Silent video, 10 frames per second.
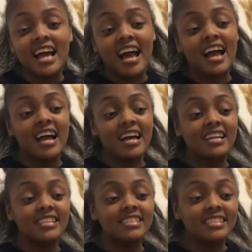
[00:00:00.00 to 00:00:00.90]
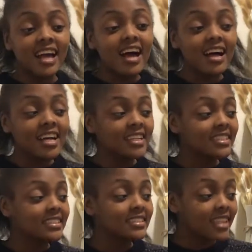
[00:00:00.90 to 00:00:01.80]
And
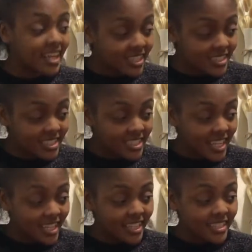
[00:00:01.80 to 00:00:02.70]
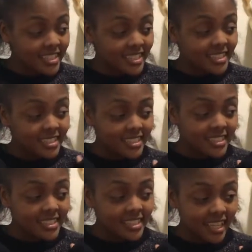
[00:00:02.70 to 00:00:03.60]
the hair just like
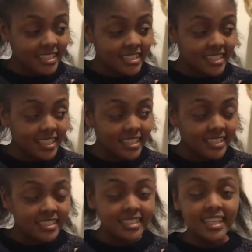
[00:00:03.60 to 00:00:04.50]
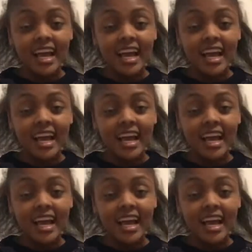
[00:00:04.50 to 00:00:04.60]
sucked.